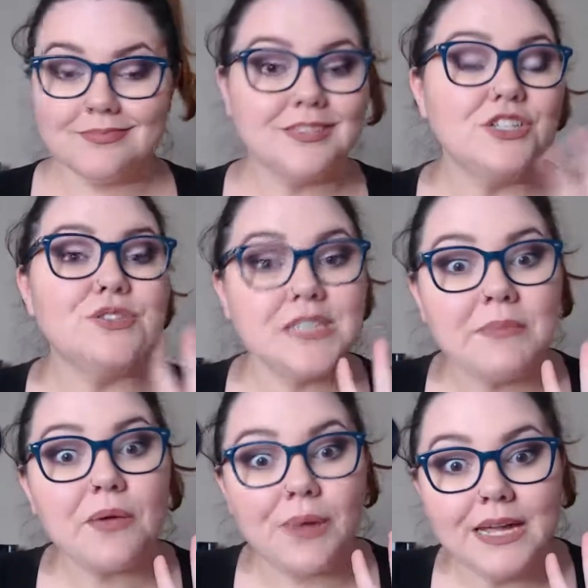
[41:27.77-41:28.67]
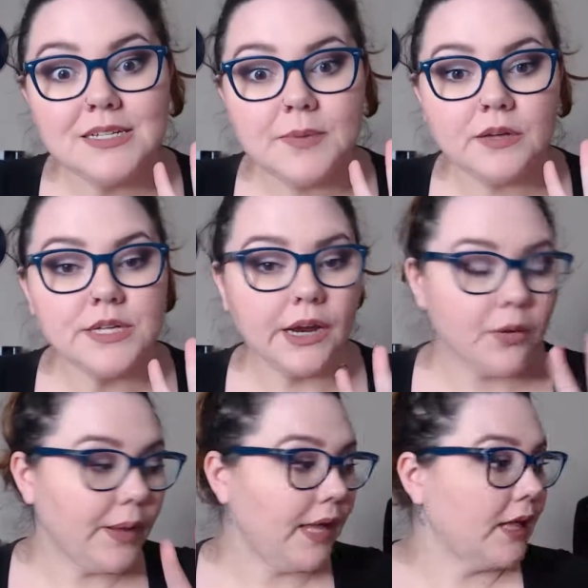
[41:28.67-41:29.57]
Did you see my rant about
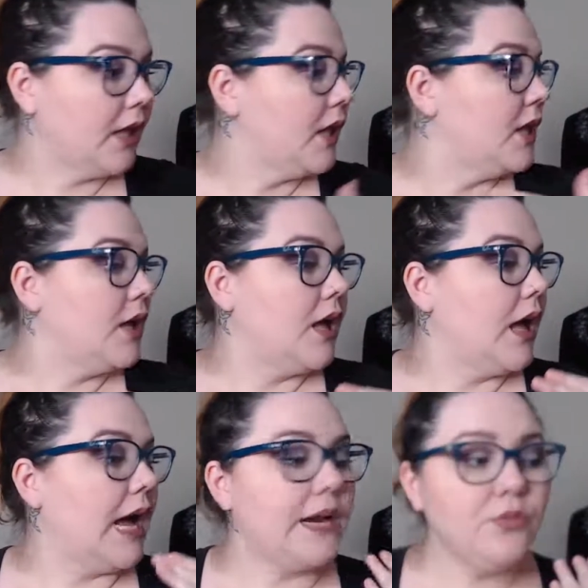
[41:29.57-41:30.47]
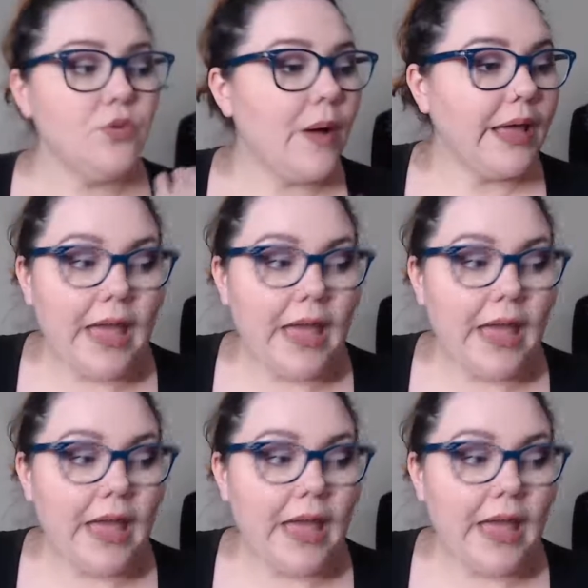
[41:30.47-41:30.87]
Tearaway? I don't know why